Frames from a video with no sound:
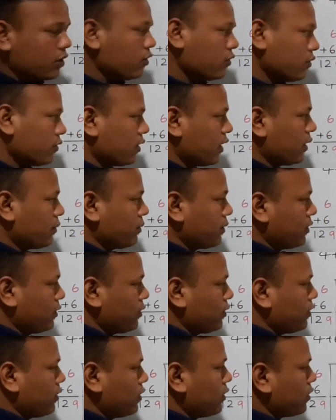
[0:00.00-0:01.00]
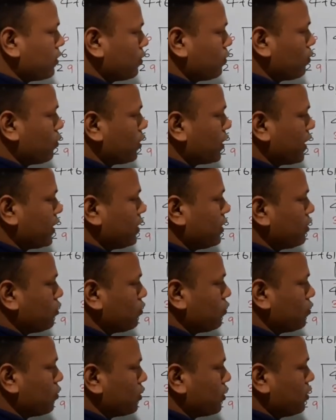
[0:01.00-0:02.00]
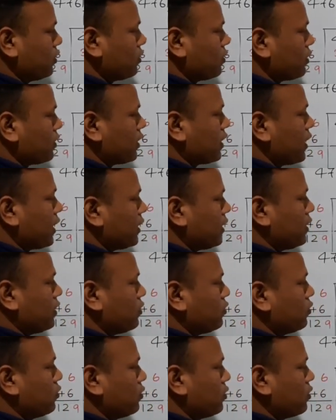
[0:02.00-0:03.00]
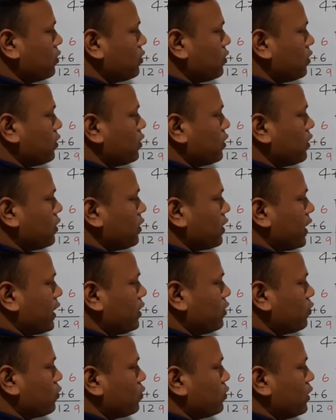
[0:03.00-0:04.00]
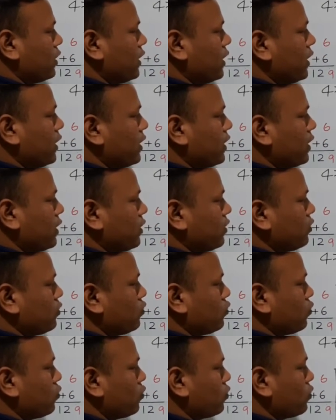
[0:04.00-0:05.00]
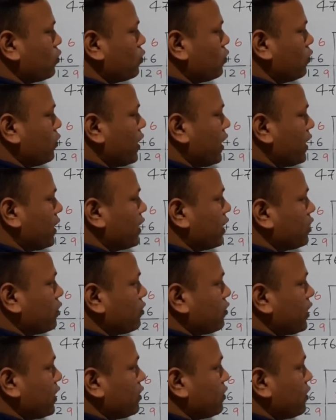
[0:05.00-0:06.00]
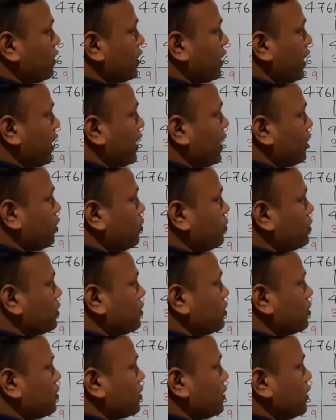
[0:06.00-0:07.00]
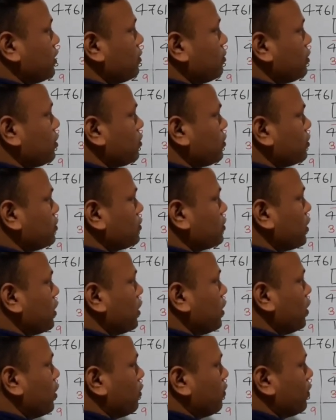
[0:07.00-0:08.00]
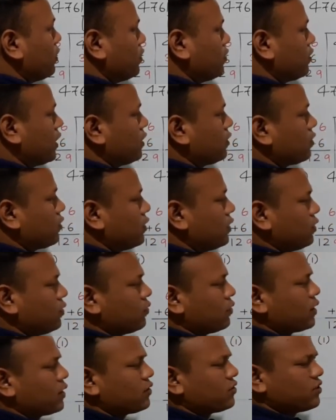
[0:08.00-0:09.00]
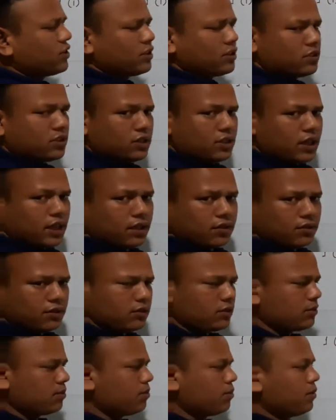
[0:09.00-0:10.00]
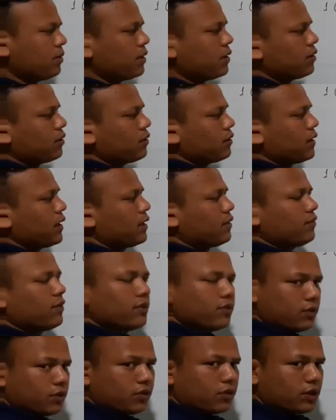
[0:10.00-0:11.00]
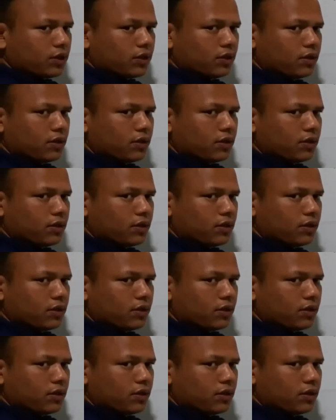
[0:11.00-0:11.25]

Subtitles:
So that means here what I need to do is I need to write only 2. I cannot write 3. I hope this is clear, because when you write 3 you get 69, which is bigger than 51.